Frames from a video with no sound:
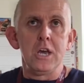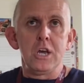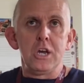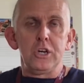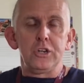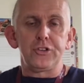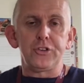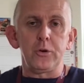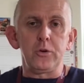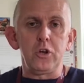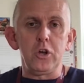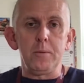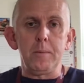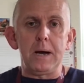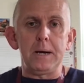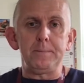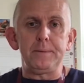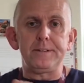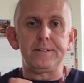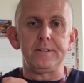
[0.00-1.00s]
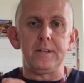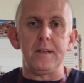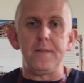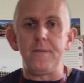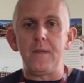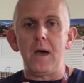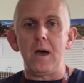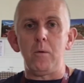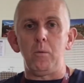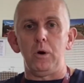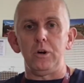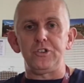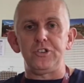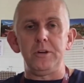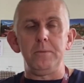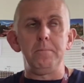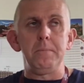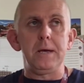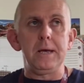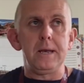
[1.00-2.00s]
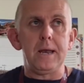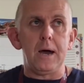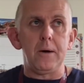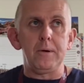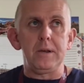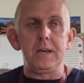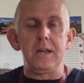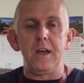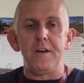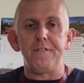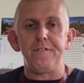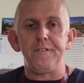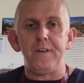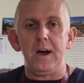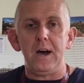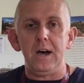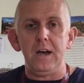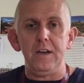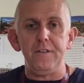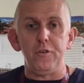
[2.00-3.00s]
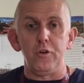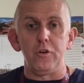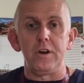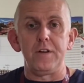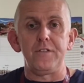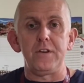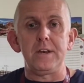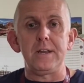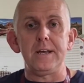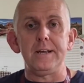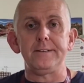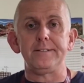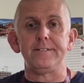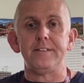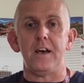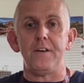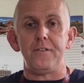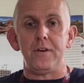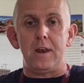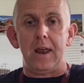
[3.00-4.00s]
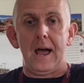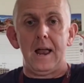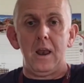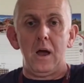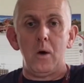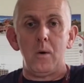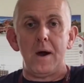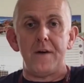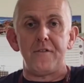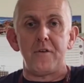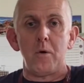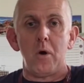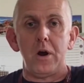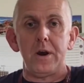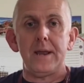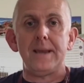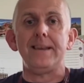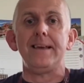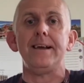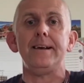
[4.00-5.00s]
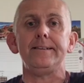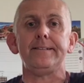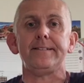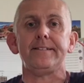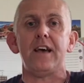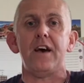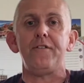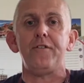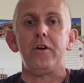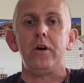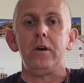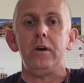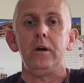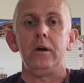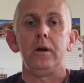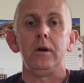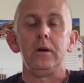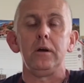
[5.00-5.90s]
So you might be sitting there watching me now in year 5 or even year 7. Hello everyone in year 7.